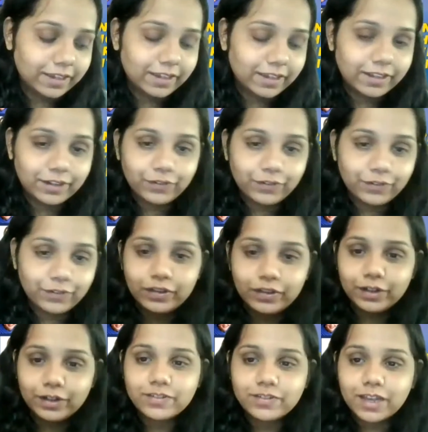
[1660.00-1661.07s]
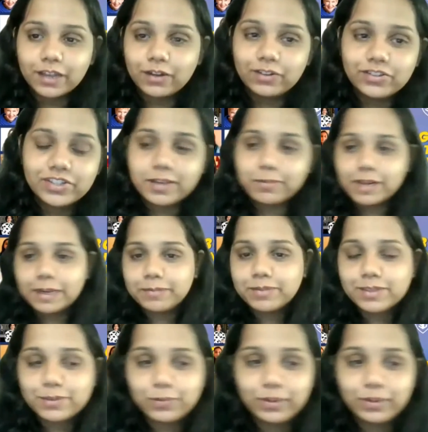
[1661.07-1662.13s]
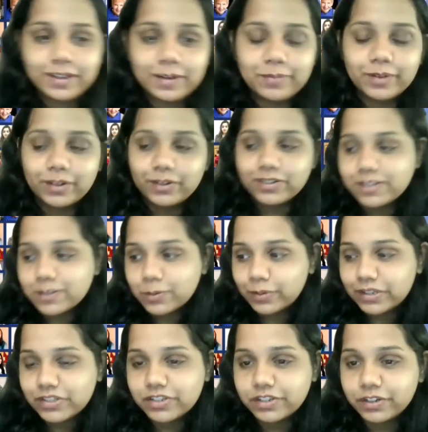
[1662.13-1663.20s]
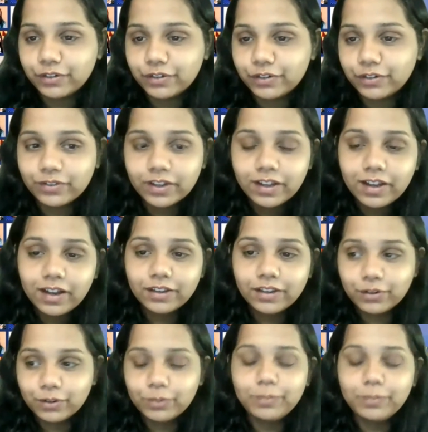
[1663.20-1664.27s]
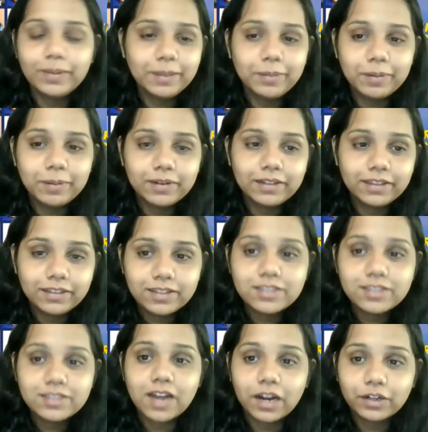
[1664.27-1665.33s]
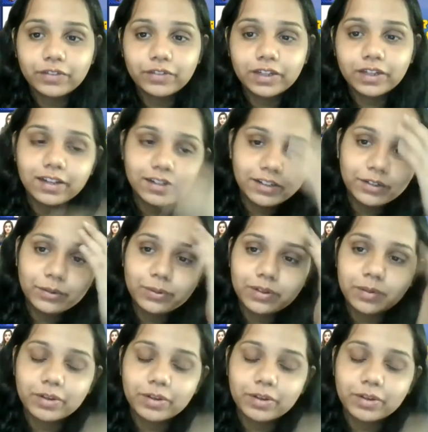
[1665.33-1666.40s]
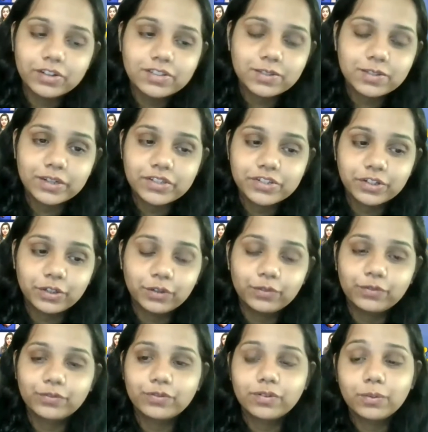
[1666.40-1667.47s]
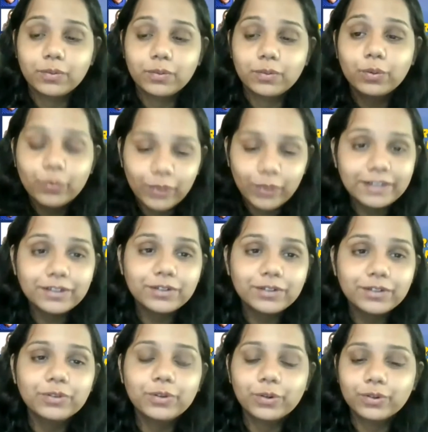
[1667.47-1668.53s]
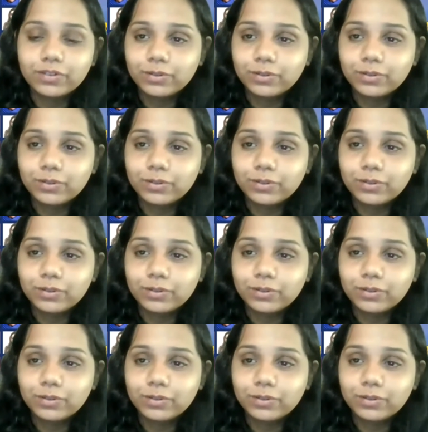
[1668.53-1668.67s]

a field of psychology, sometimes we come across this question of, many people in the start of their career do come across this question of when to go to